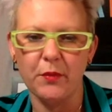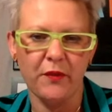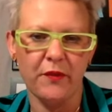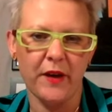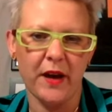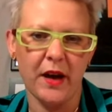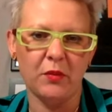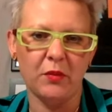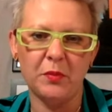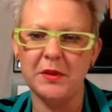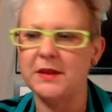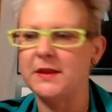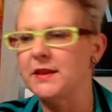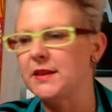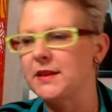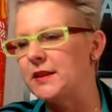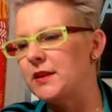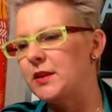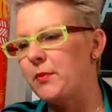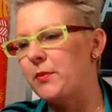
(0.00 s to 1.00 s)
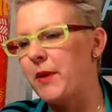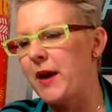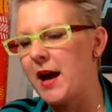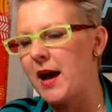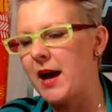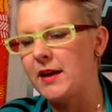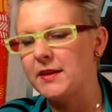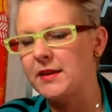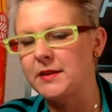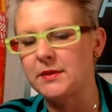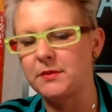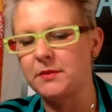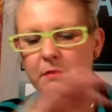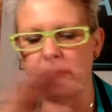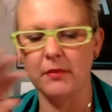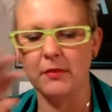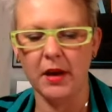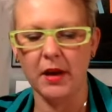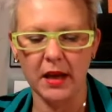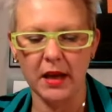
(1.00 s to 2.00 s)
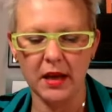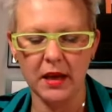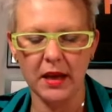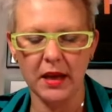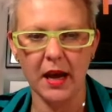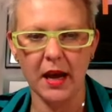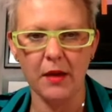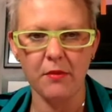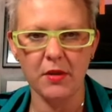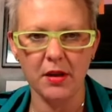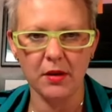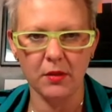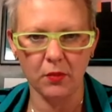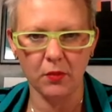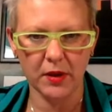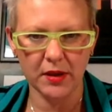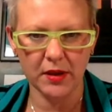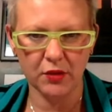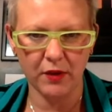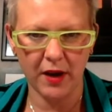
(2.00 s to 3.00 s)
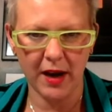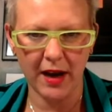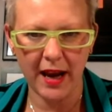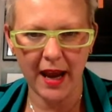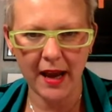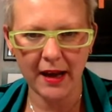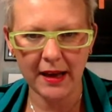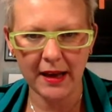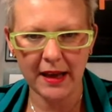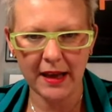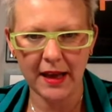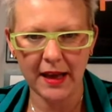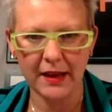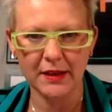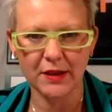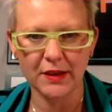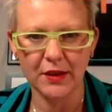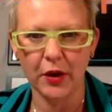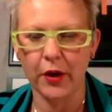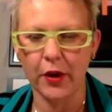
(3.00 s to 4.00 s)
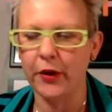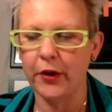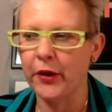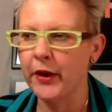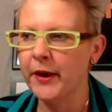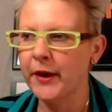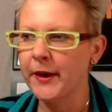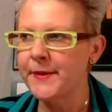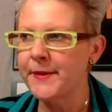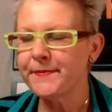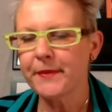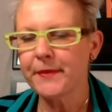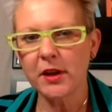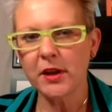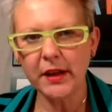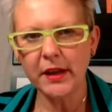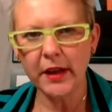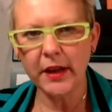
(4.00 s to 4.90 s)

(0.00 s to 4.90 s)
failed business in the past, money came in and went straight out again. So I did